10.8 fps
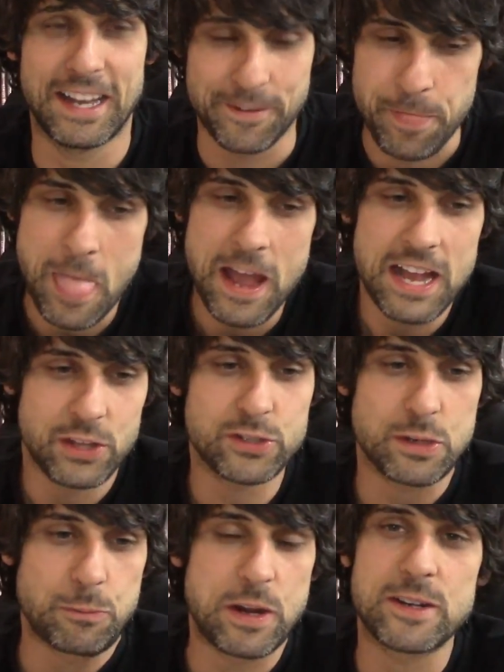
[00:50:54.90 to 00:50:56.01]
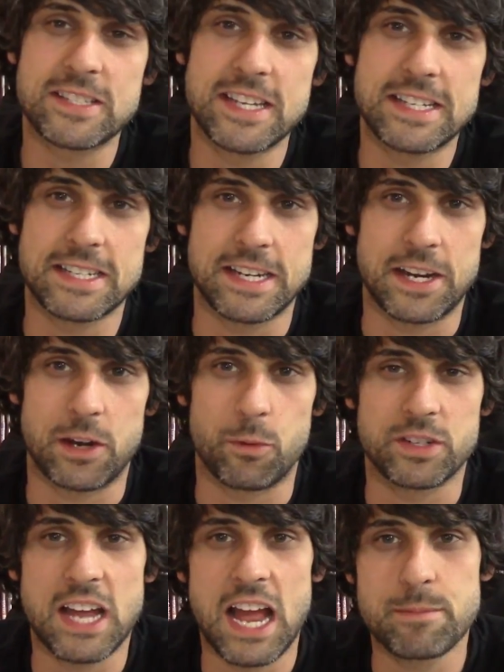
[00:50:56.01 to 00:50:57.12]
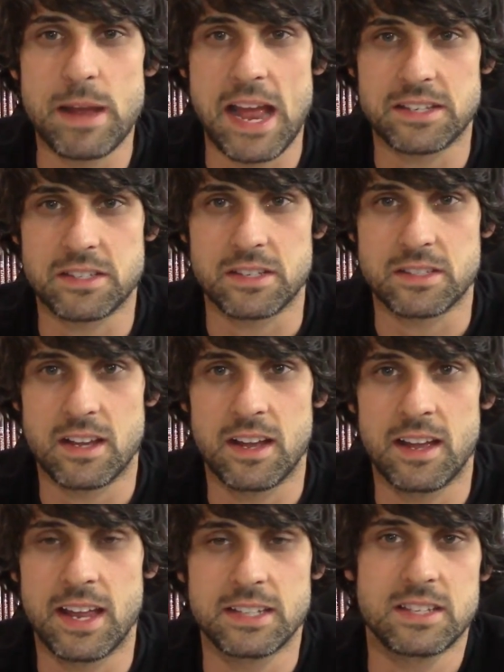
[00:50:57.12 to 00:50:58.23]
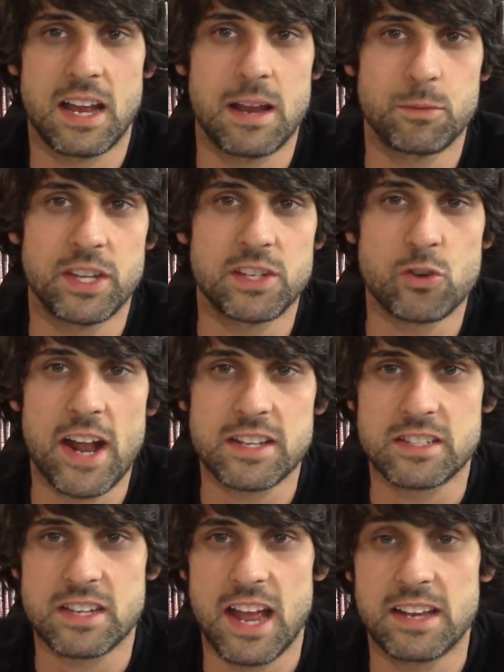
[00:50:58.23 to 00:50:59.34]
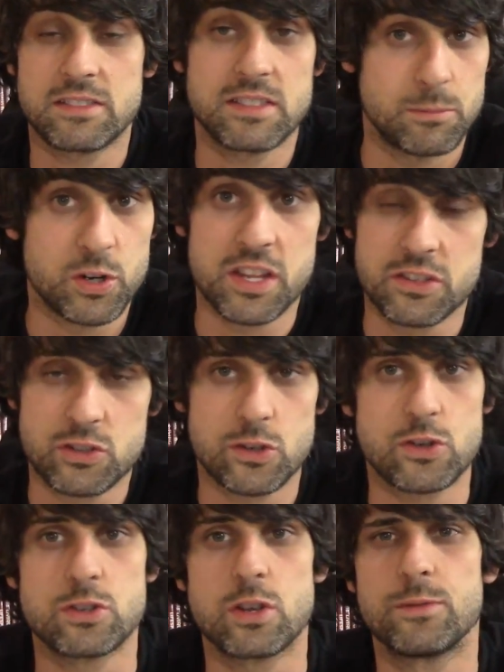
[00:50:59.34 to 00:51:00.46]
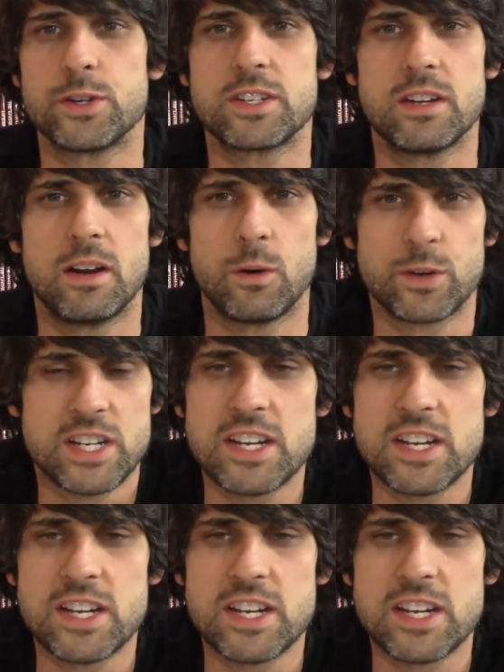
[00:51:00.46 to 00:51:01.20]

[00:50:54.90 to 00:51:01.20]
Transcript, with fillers: Um, there's some weird scenes in here where time passes uh, at a time when they track this guy similar to the searchers over over